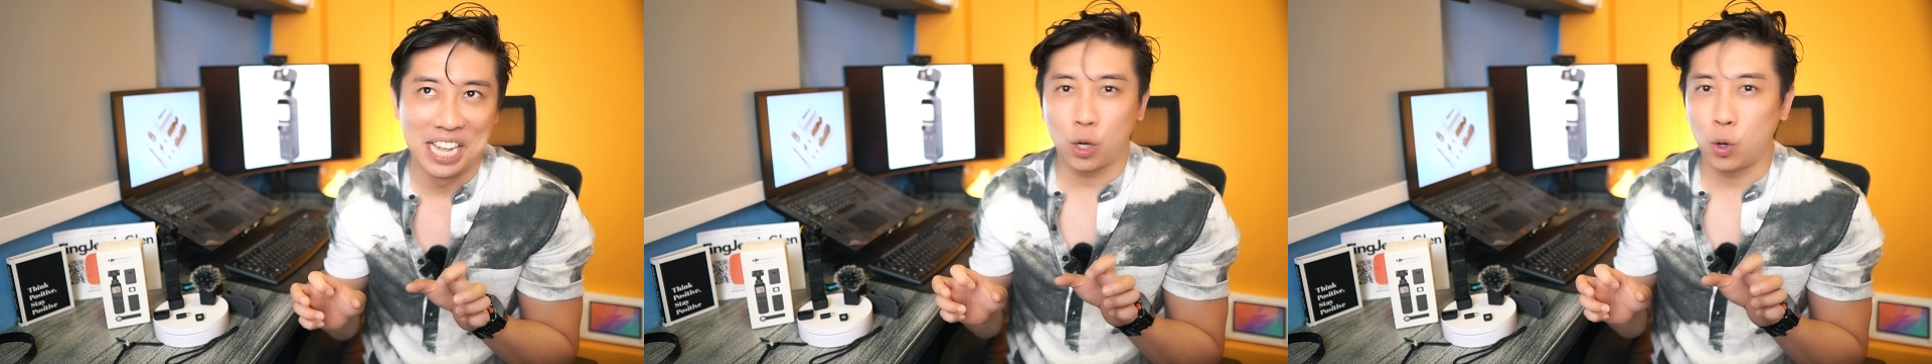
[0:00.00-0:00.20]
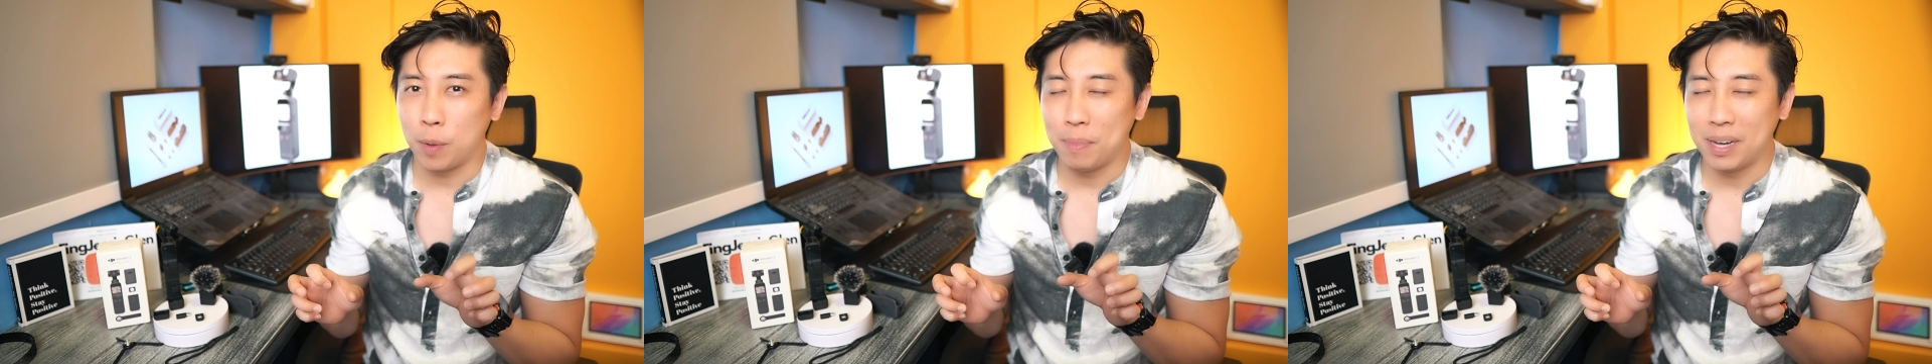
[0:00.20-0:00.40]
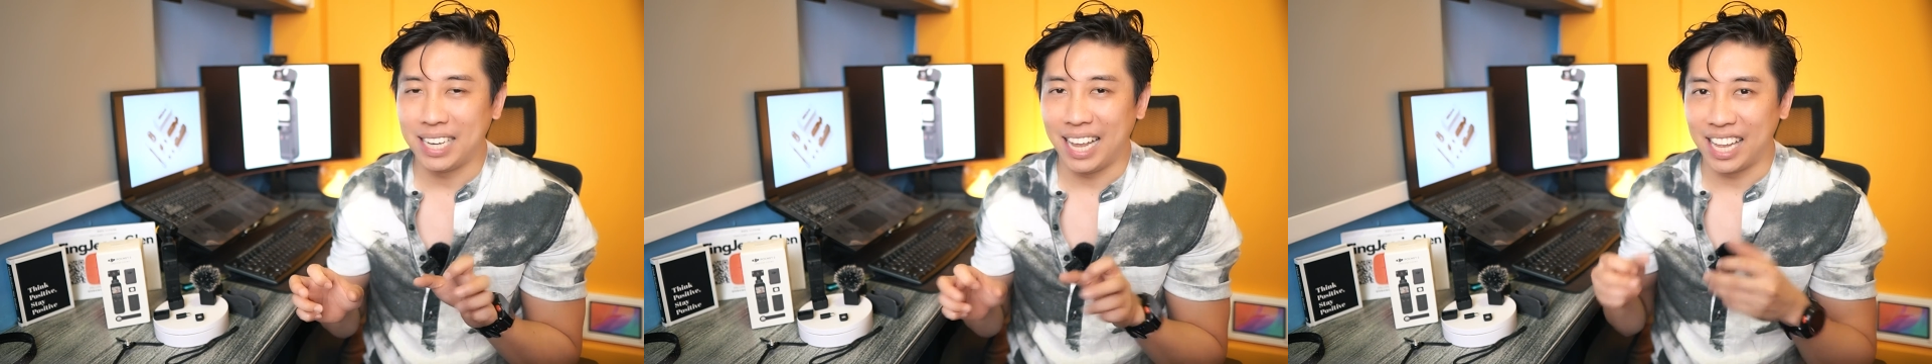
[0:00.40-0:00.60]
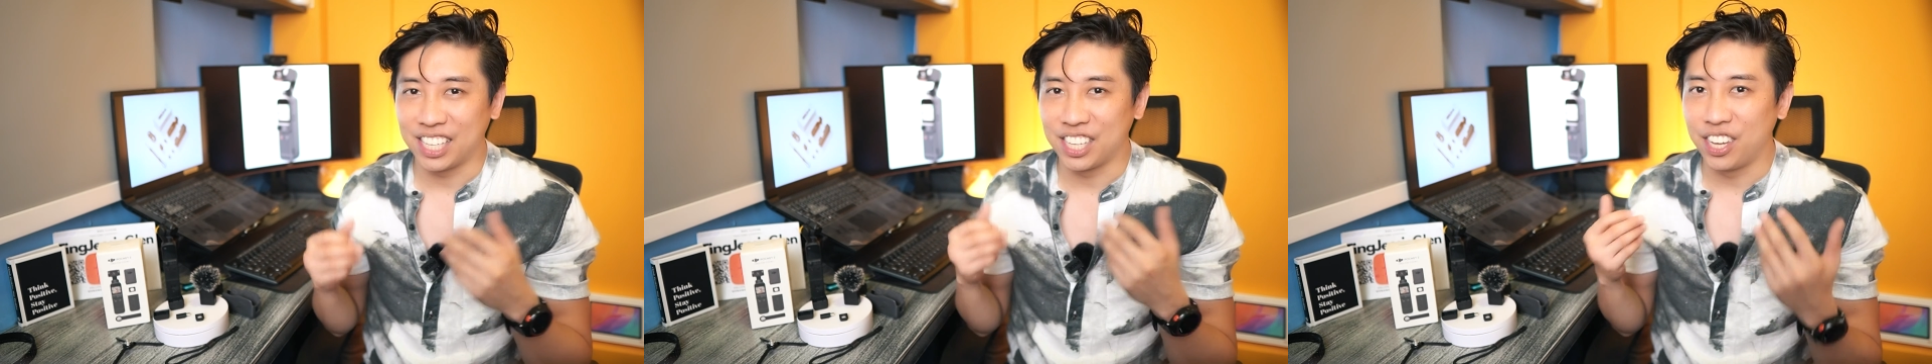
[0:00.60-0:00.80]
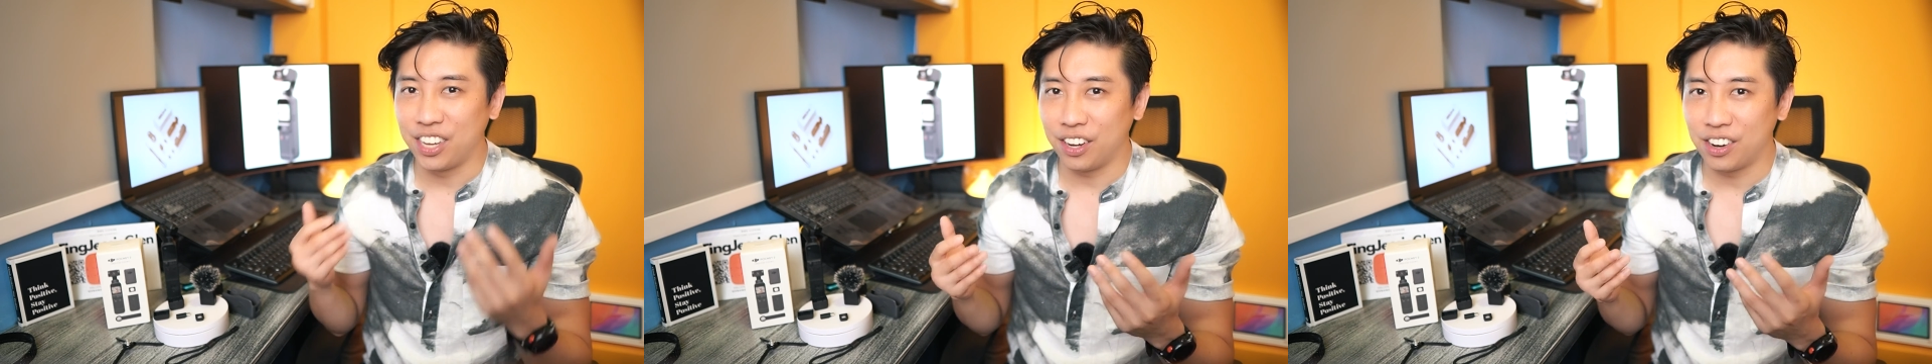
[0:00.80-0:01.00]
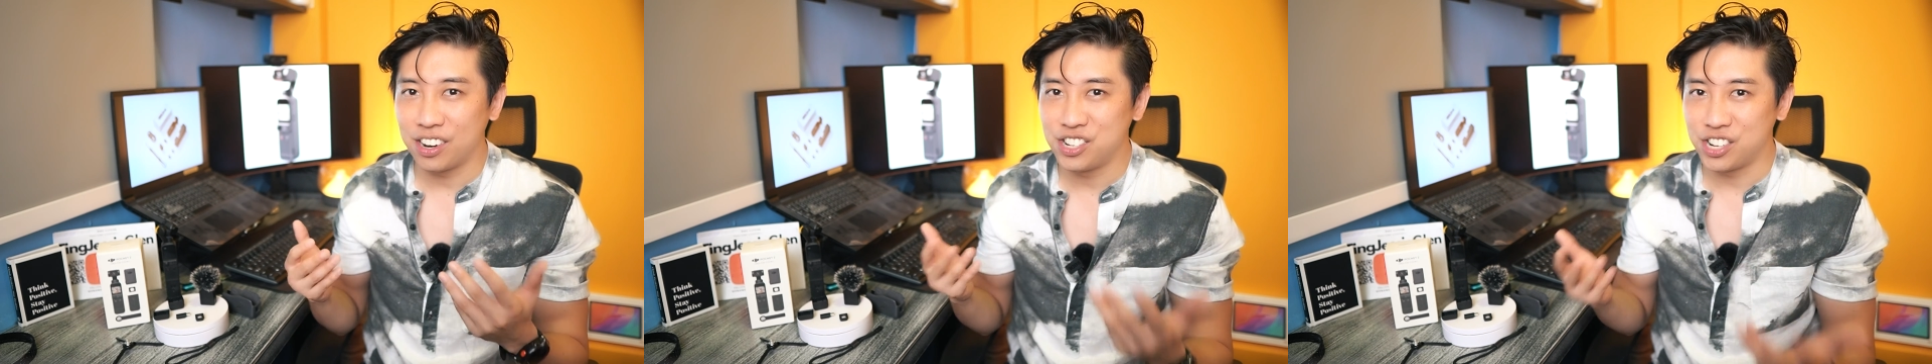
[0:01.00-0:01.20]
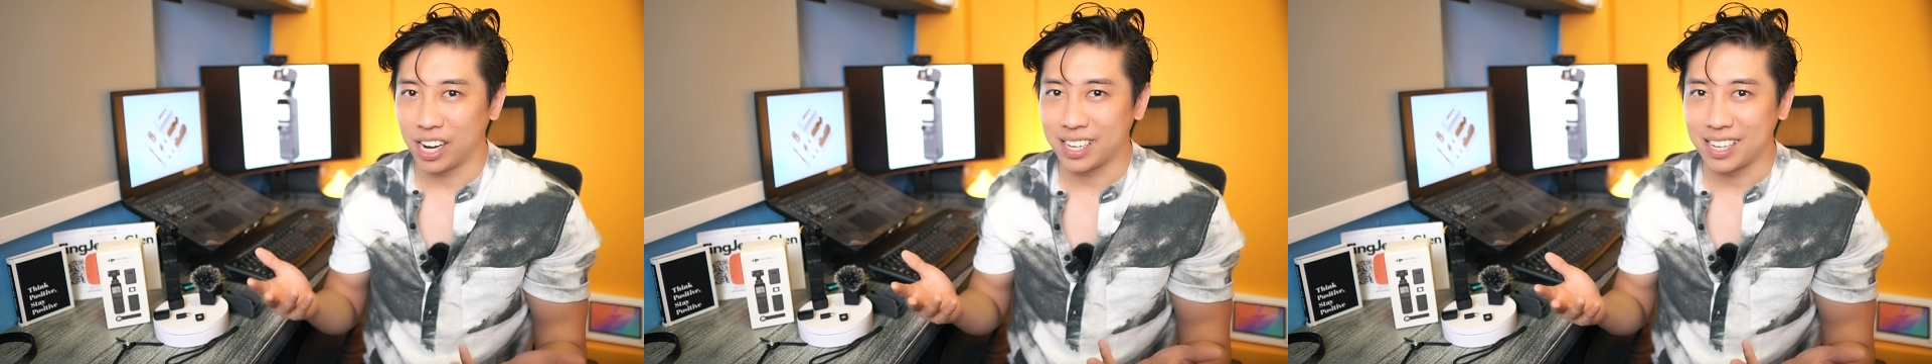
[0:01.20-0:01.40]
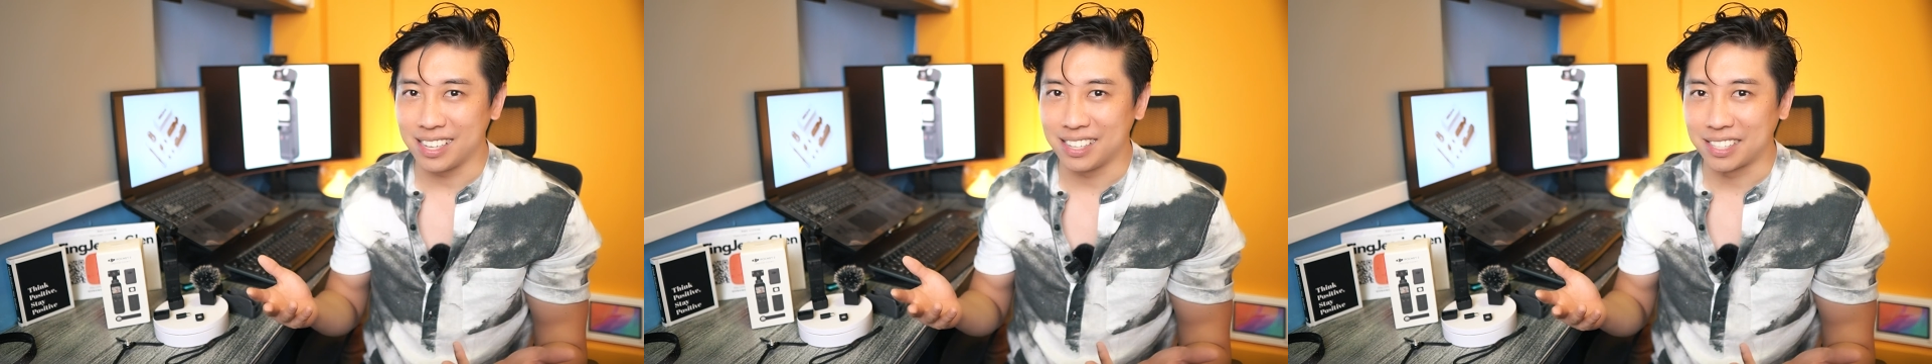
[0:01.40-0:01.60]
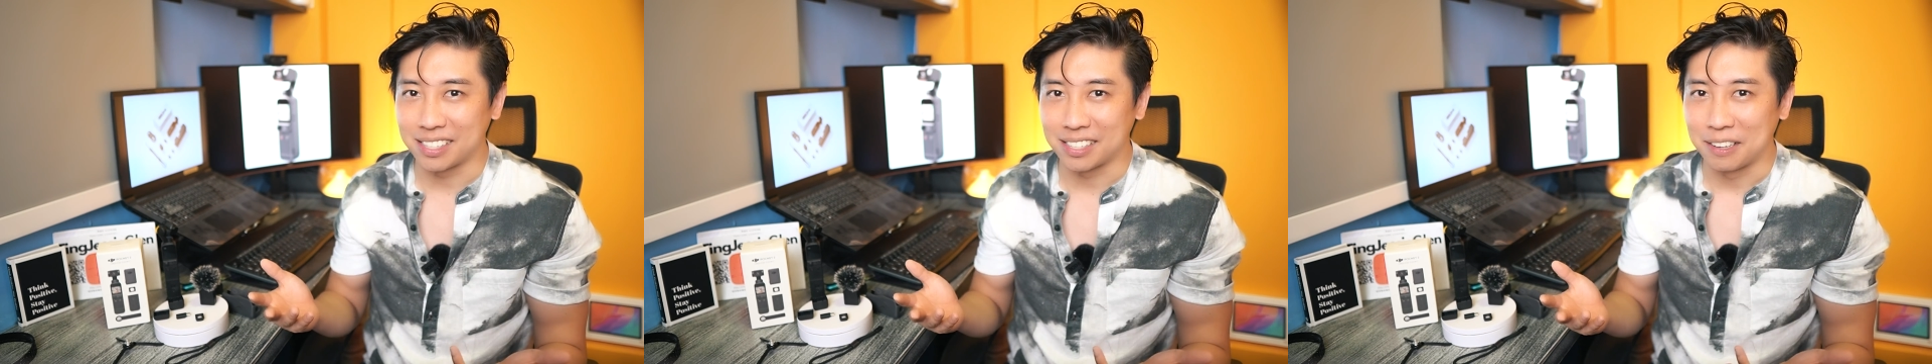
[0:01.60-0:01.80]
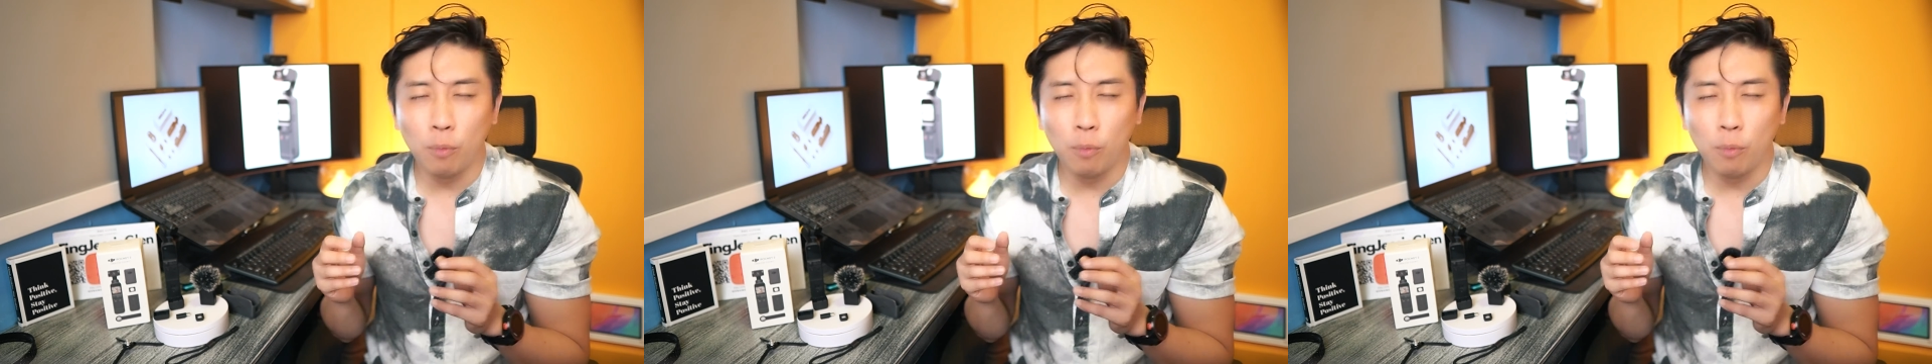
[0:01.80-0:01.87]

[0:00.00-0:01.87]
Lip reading: equipment and gear junkies.